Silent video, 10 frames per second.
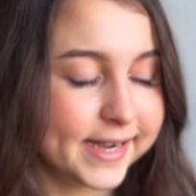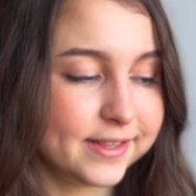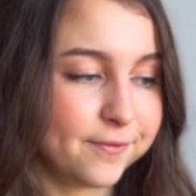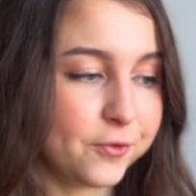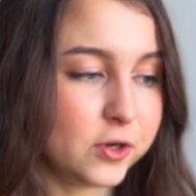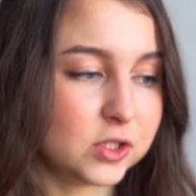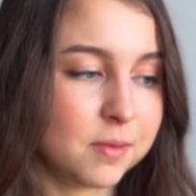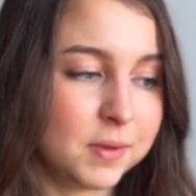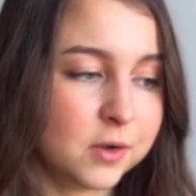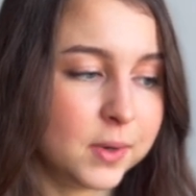And
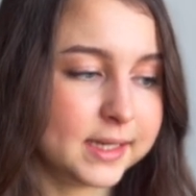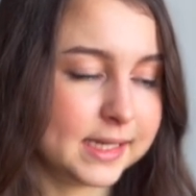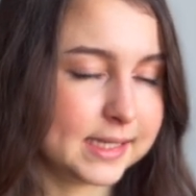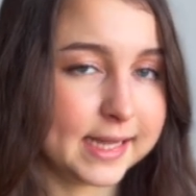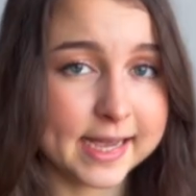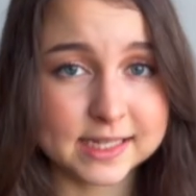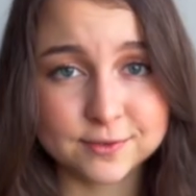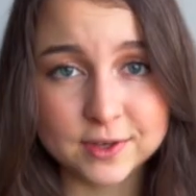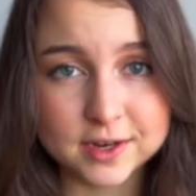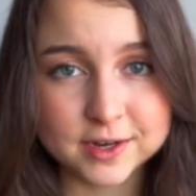the big one is the
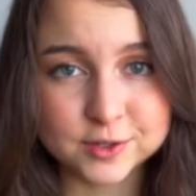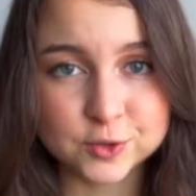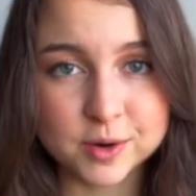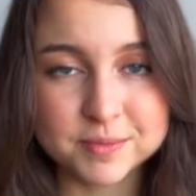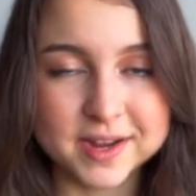gas fee airdrop,